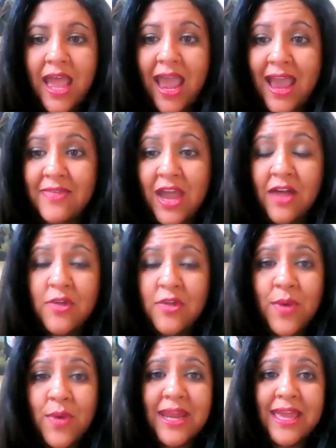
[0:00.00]
And the other way
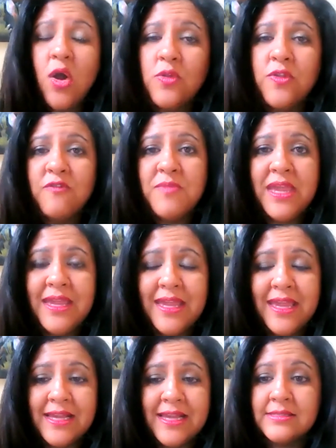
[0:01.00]
to get a hold of
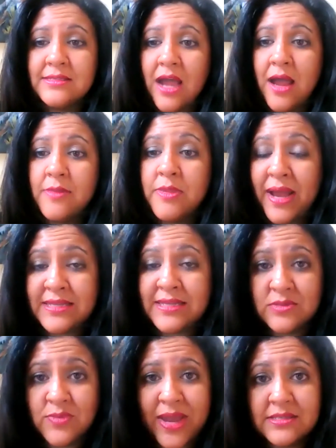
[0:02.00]
me is uh, the best
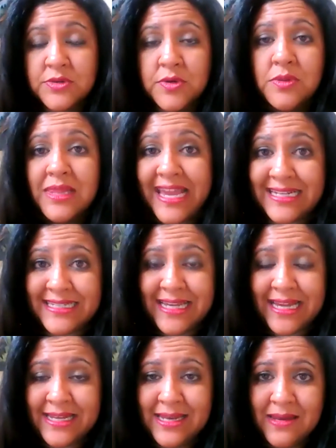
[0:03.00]
way is through
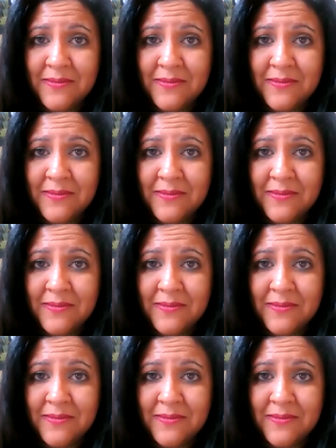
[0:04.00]
LinkedIn.